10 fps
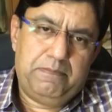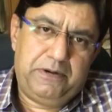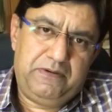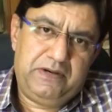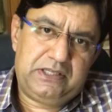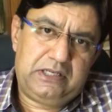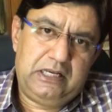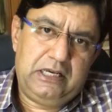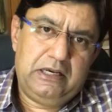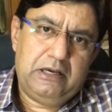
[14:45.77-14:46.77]

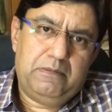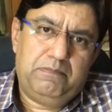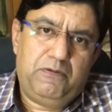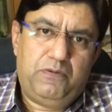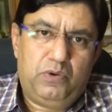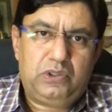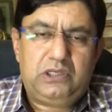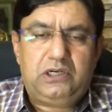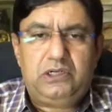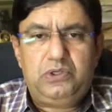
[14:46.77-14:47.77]
Previously, before
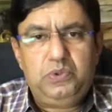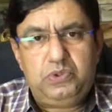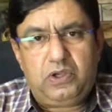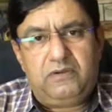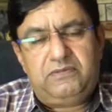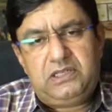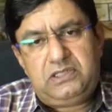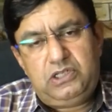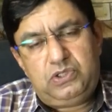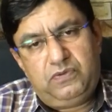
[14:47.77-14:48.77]
the use of
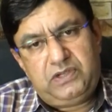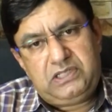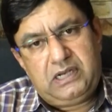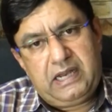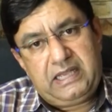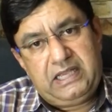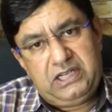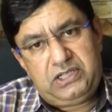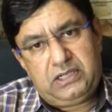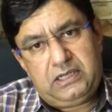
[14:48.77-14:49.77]
this esophageal
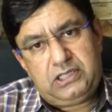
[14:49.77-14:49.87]
ligation,